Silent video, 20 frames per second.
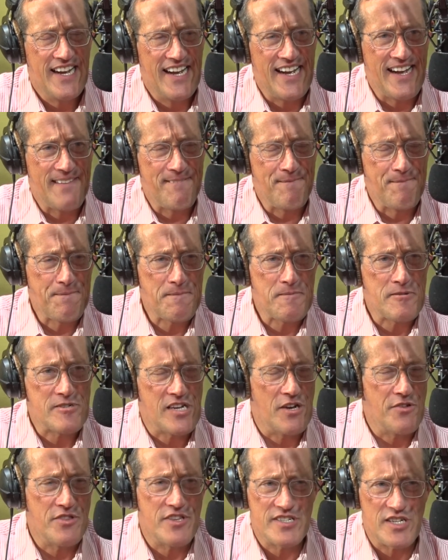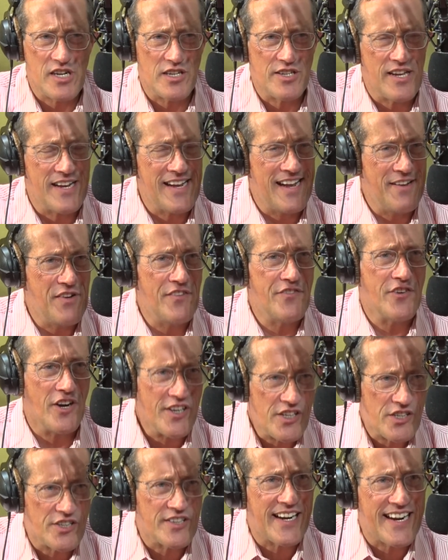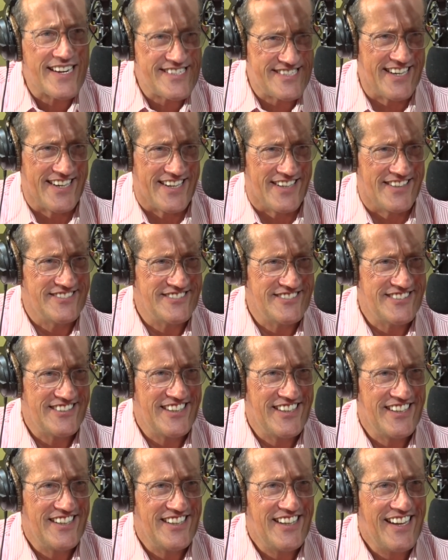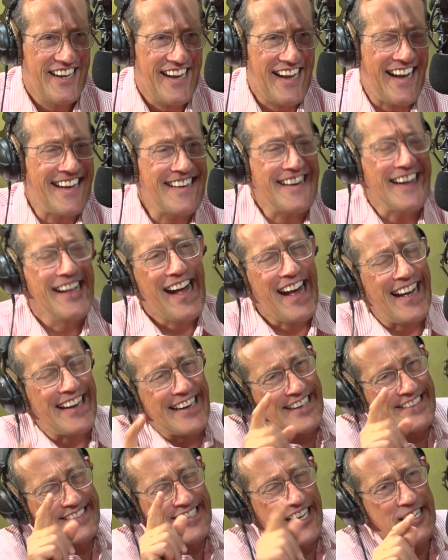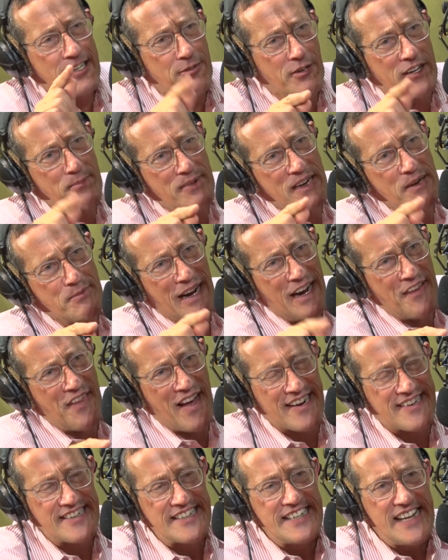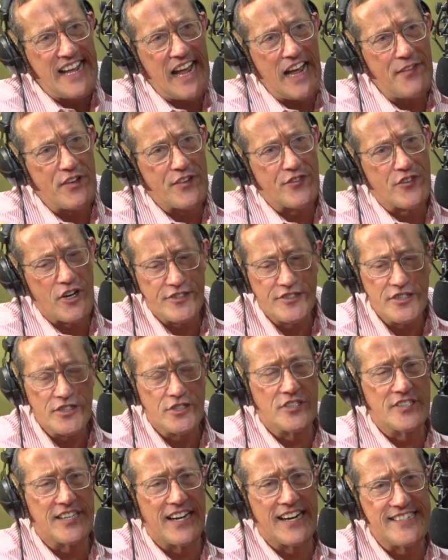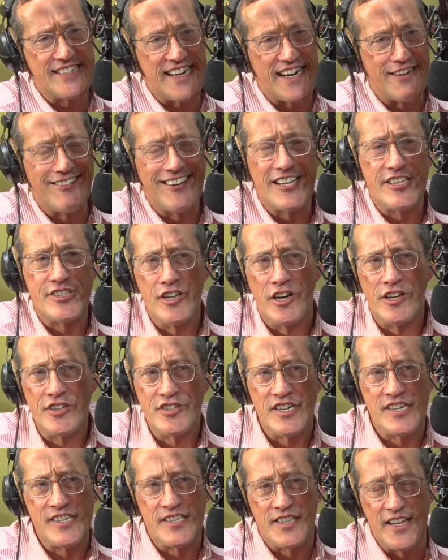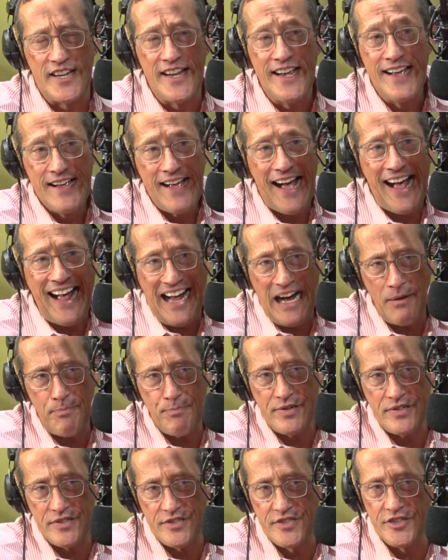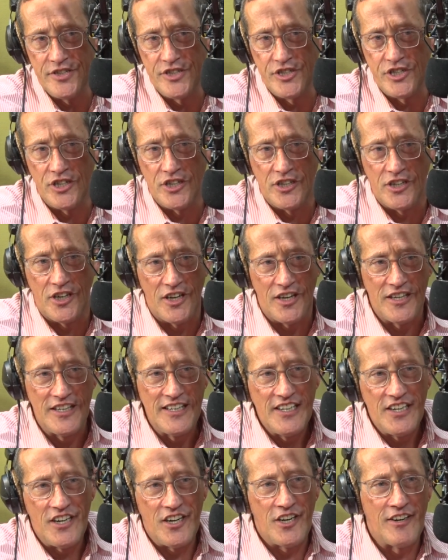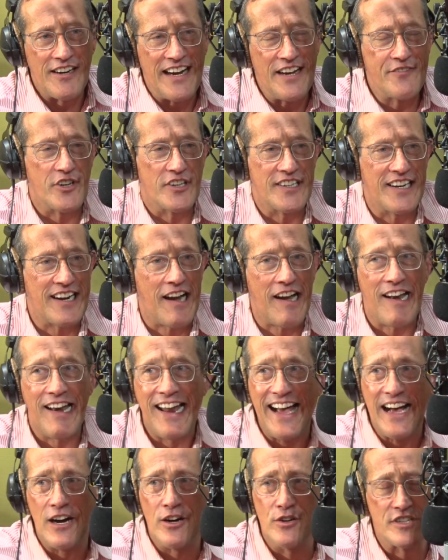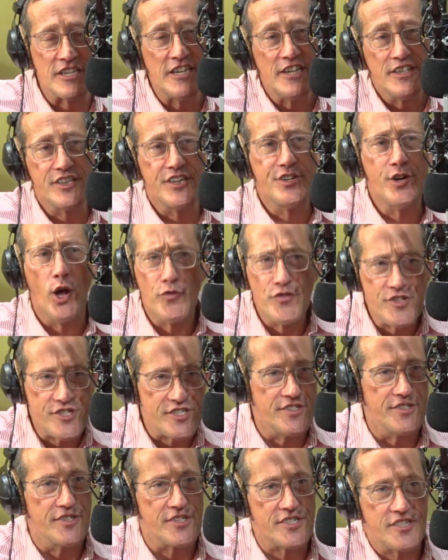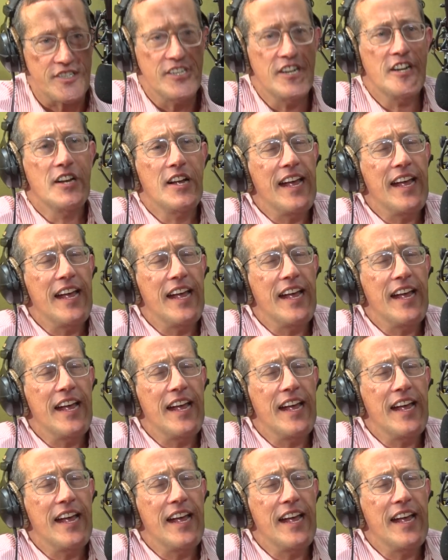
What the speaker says: So there's, if you've got a good idea, and I tell you what I mean by that, if you've got a good idea and it's not just the app du jour or I've got a cloud de nonsense,